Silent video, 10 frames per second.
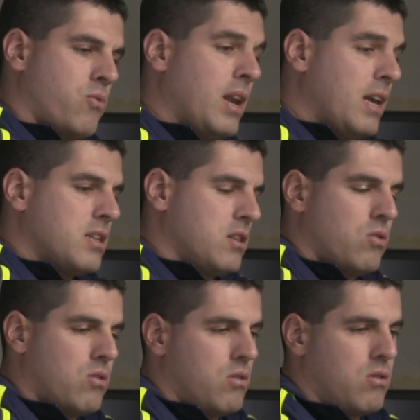related
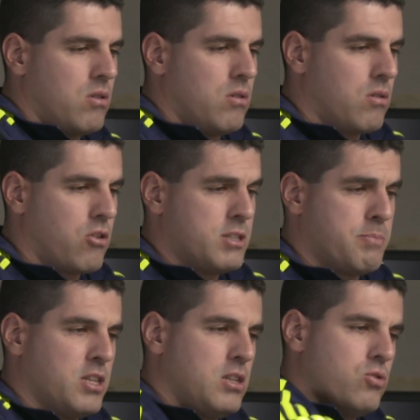or
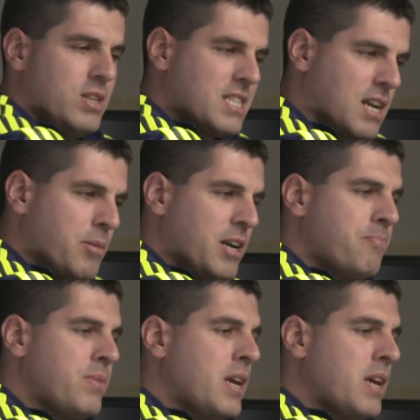corresponding to this camera.